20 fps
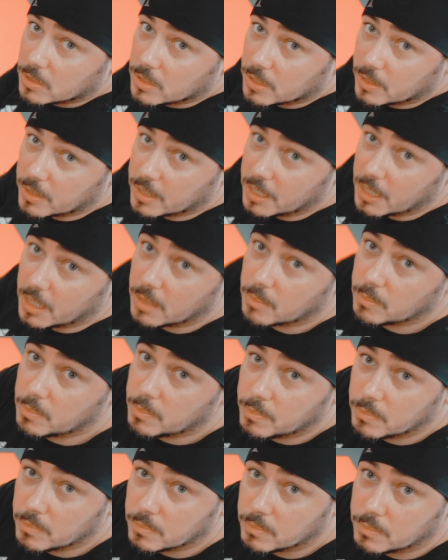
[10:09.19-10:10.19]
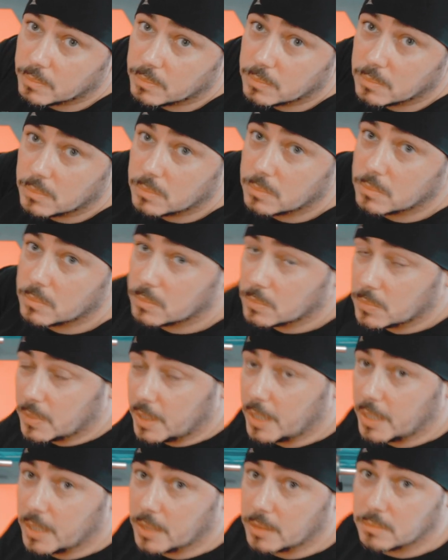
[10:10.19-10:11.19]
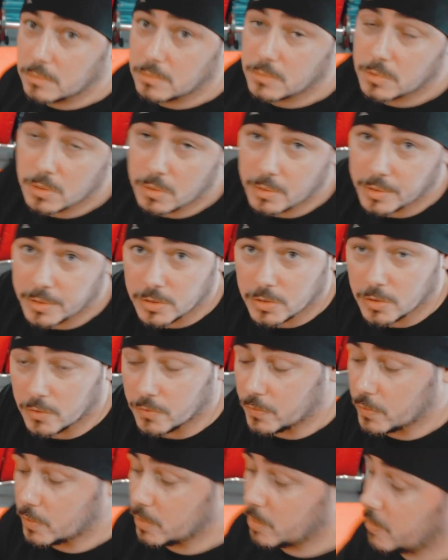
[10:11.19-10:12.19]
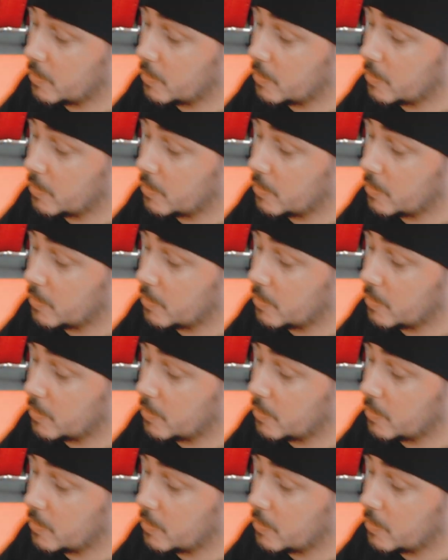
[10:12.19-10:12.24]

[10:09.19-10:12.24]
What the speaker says: turn in, and so on and so forth.